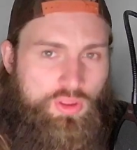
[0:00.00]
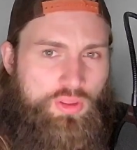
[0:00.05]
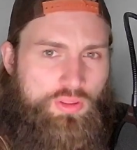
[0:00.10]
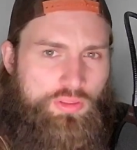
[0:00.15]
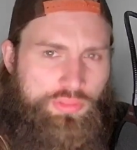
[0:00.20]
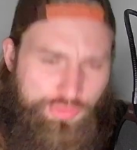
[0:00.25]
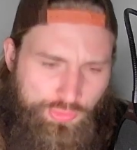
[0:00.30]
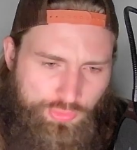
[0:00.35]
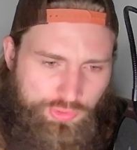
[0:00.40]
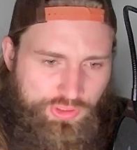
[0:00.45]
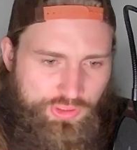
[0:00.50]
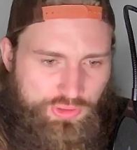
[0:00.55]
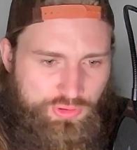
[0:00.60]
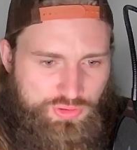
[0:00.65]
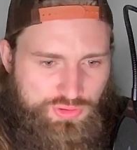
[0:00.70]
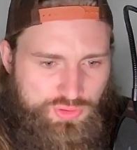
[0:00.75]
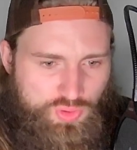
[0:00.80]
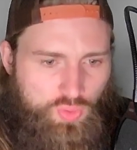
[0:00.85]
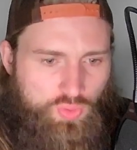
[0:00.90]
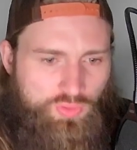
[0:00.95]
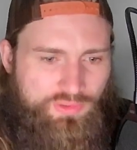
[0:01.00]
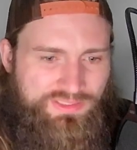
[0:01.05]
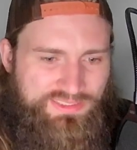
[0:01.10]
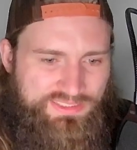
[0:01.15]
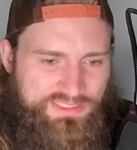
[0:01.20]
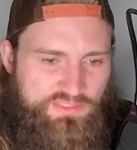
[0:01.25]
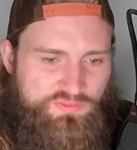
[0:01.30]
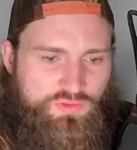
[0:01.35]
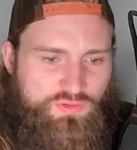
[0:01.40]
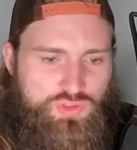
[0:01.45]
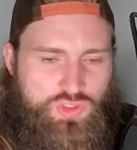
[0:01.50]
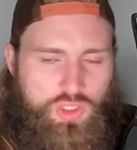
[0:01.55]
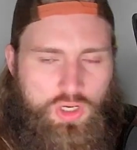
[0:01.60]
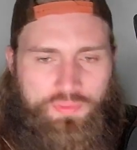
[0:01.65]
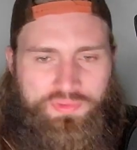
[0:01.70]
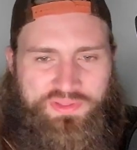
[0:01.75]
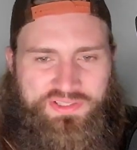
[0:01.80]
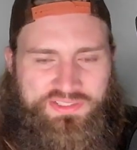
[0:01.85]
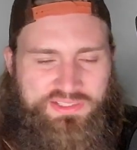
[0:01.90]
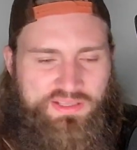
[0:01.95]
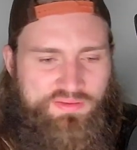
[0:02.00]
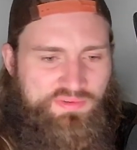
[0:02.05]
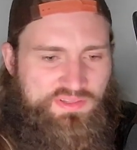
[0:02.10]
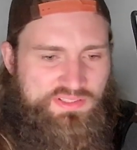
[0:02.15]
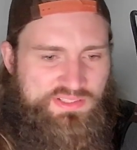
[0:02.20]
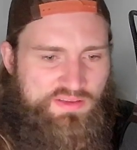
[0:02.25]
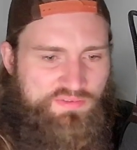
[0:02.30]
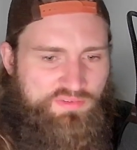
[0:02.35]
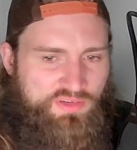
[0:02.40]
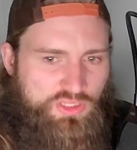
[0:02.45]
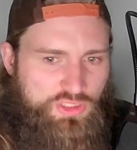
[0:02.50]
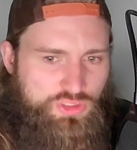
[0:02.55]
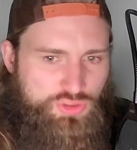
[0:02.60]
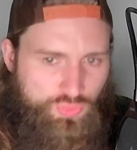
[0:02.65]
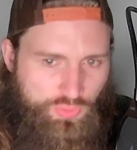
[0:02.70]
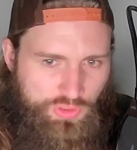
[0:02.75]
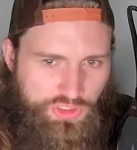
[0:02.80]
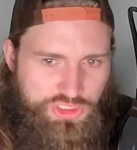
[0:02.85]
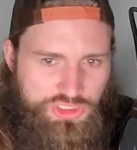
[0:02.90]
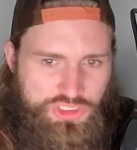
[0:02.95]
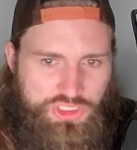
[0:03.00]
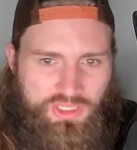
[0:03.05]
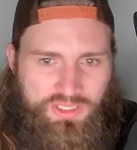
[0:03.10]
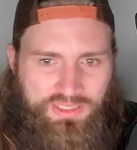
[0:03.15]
30 years old, 6 foot tall with a 77-inch reach.